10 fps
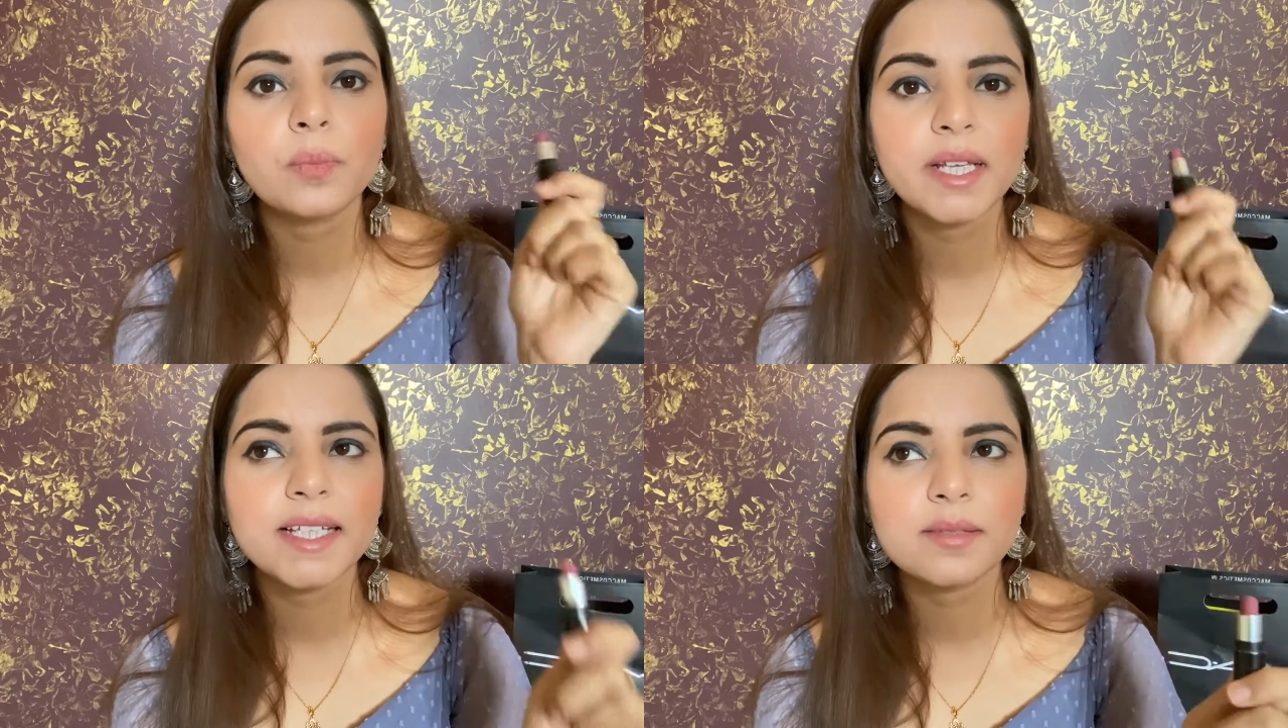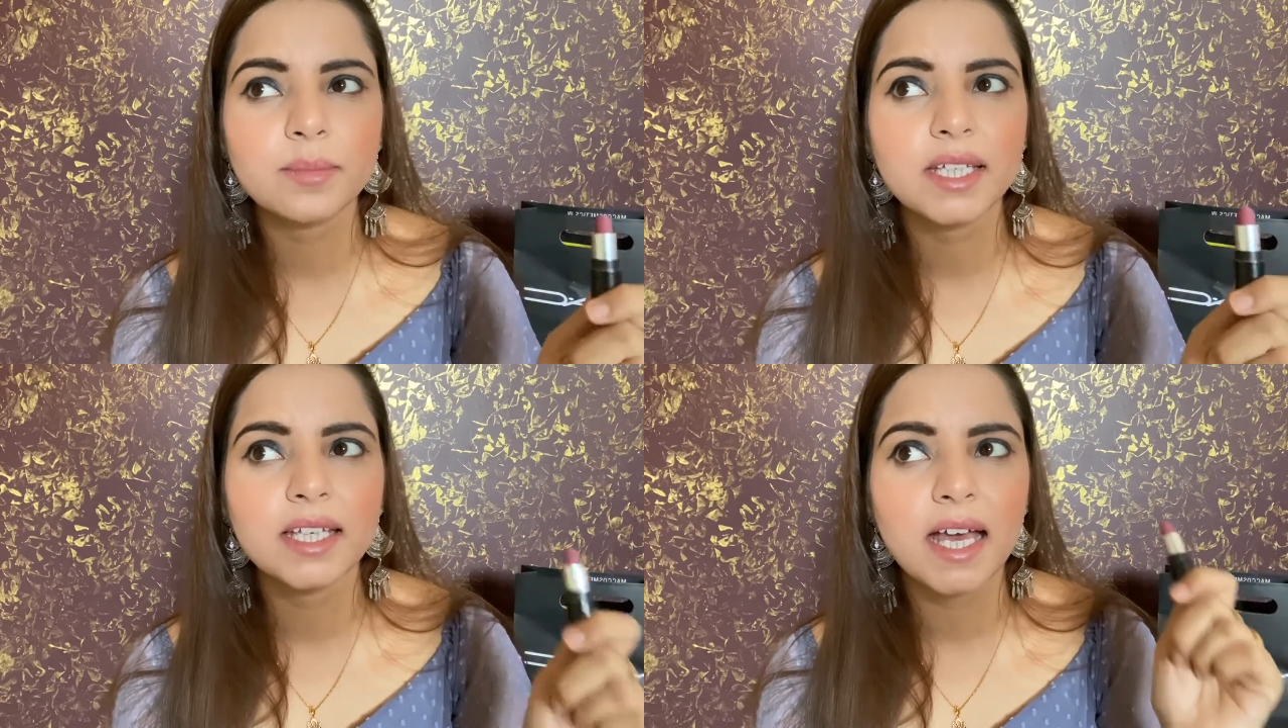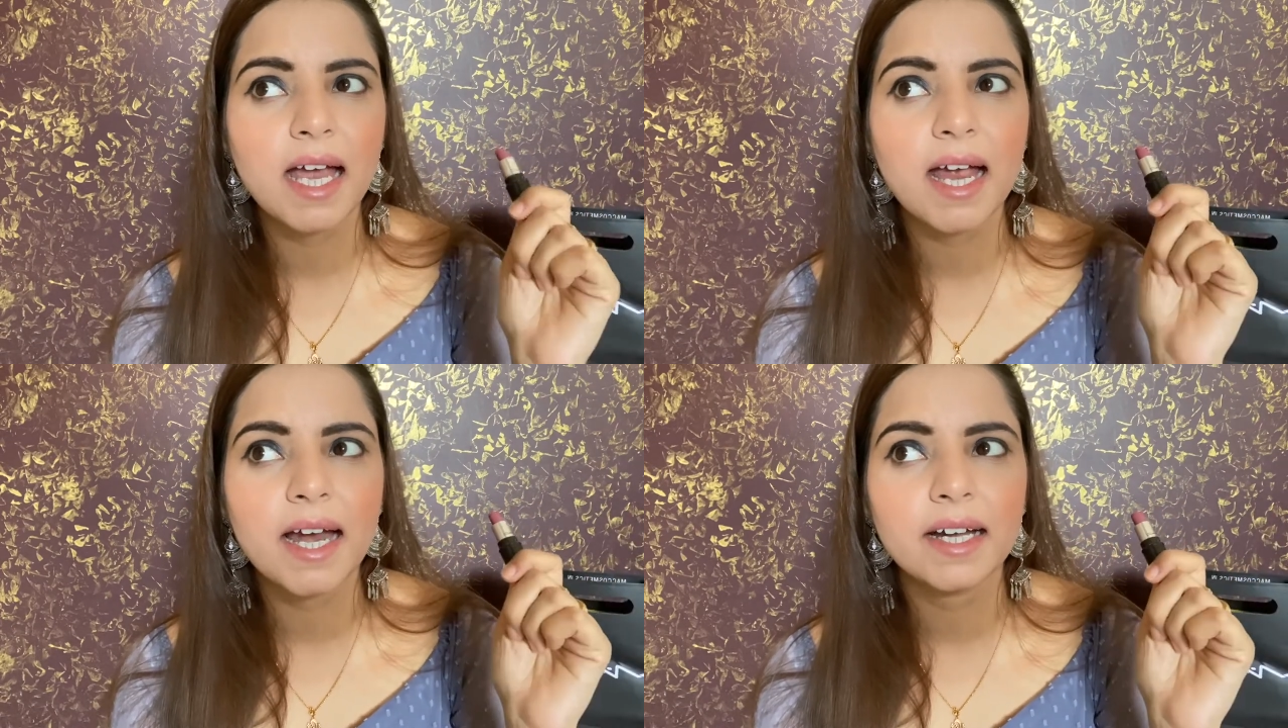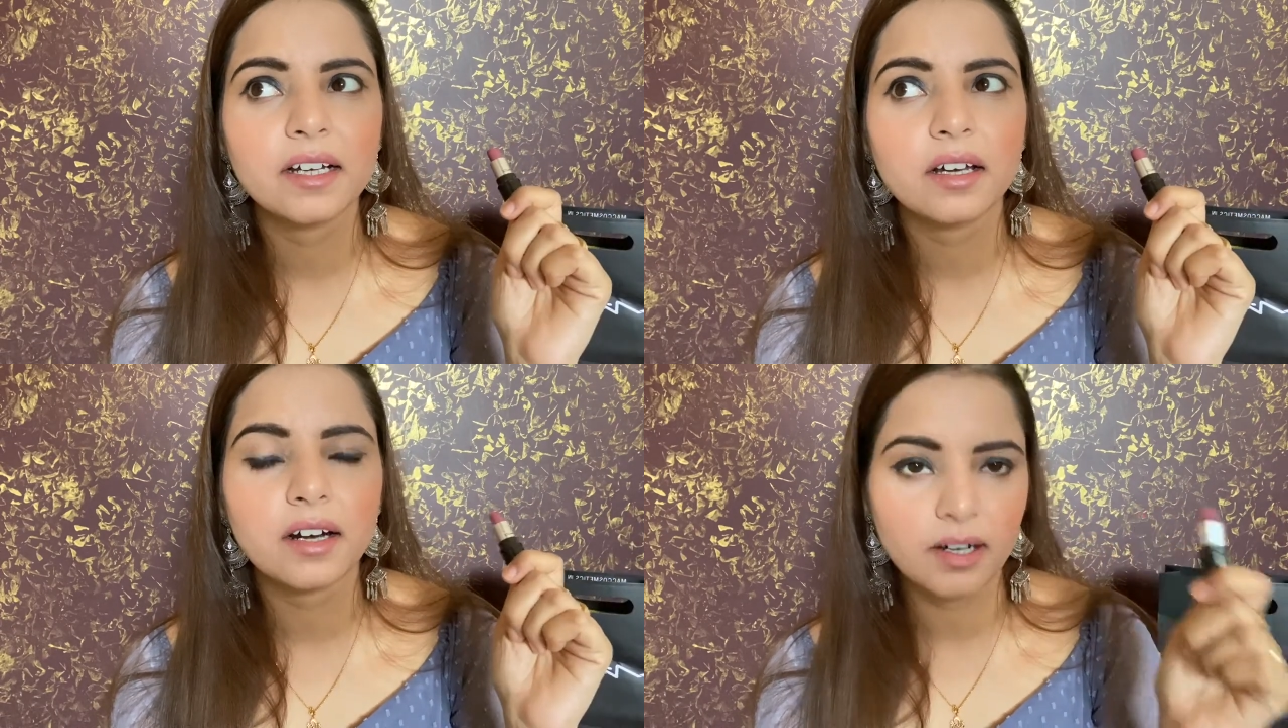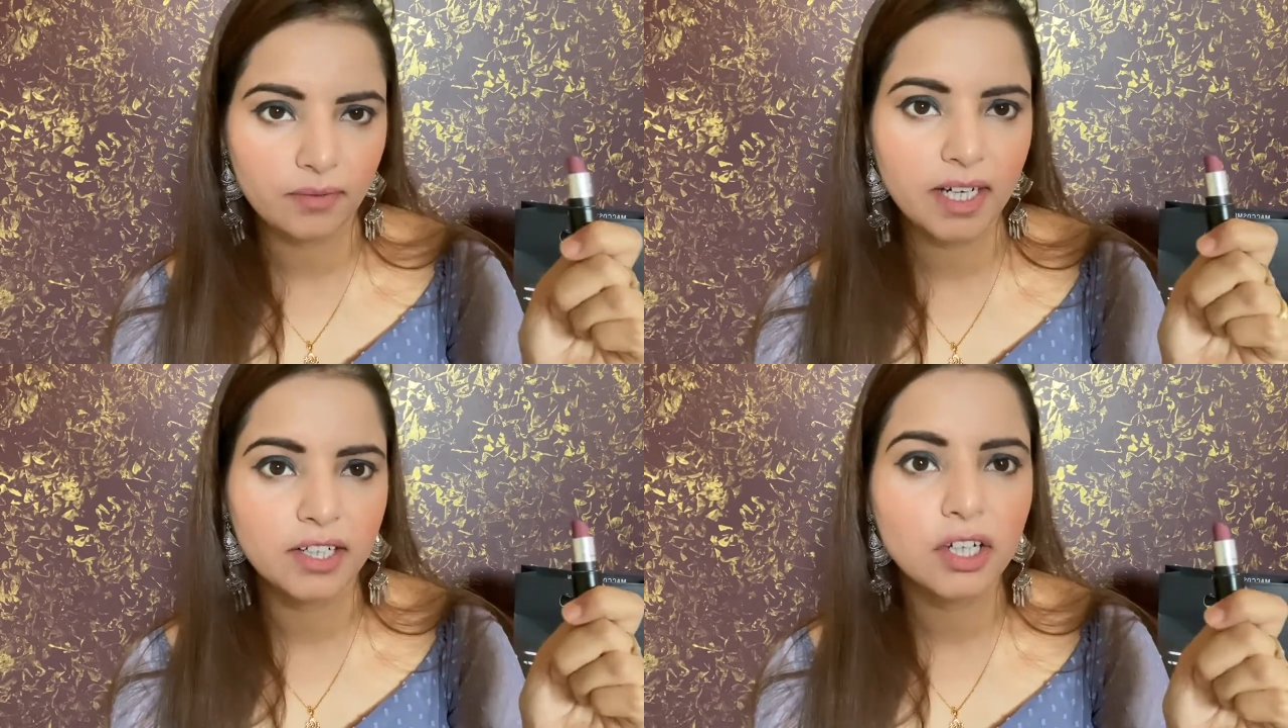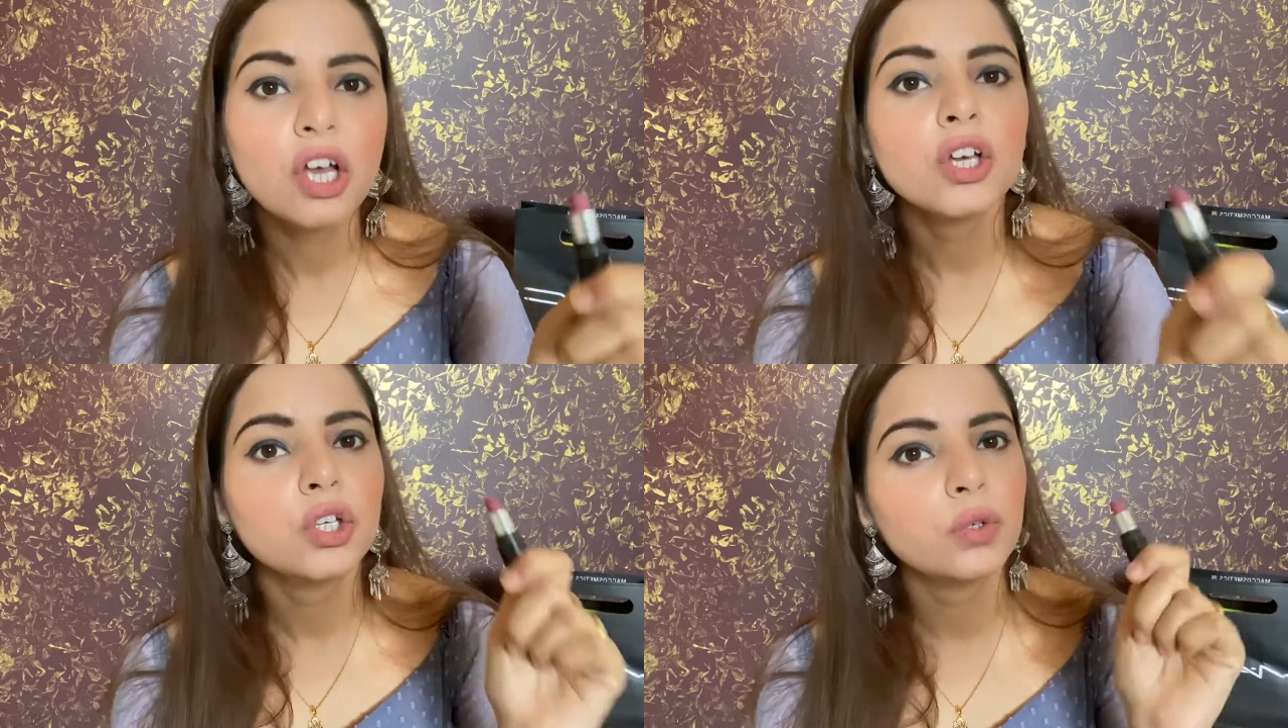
Please Me and Runway Hit, you